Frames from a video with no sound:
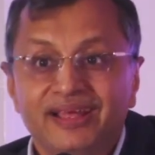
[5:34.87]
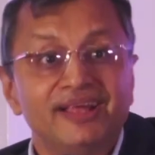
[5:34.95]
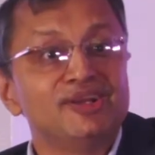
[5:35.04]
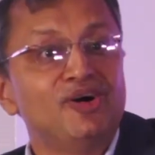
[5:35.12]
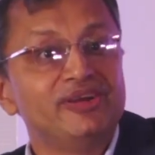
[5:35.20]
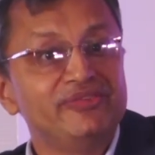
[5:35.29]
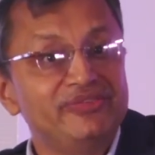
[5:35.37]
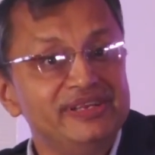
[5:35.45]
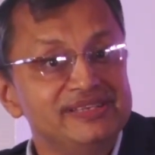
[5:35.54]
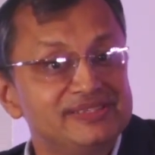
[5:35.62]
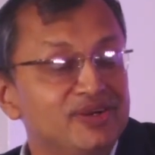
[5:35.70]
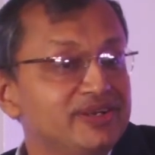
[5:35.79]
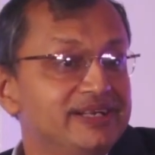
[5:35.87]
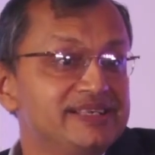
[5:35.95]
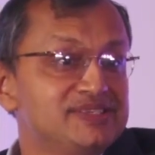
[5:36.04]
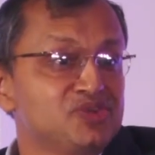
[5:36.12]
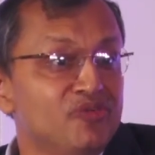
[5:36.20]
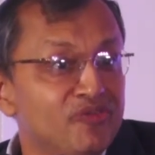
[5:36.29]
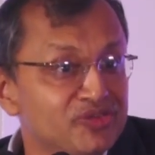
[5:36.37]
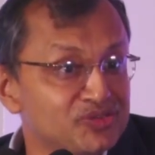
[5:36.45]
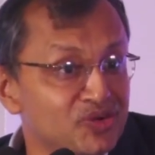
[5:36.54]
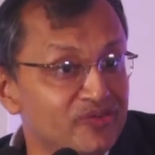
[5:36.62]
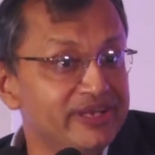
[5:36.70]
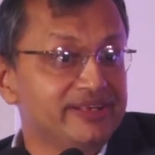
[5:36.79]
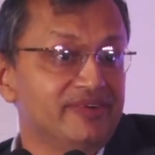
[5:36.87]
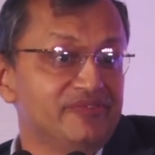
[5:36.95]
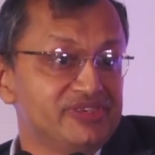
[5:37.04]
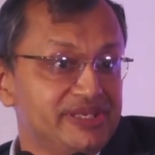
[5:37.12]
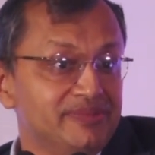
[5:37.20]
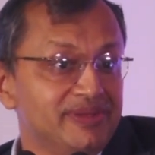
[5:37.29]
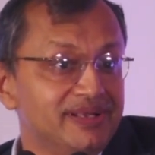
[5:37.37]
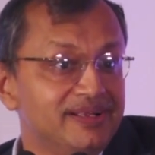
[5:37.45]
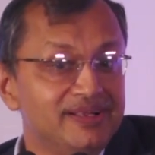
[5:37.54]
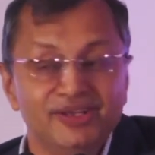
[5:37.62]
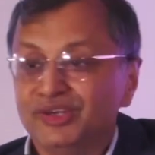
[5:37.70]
And now he feels that it is so very comfortable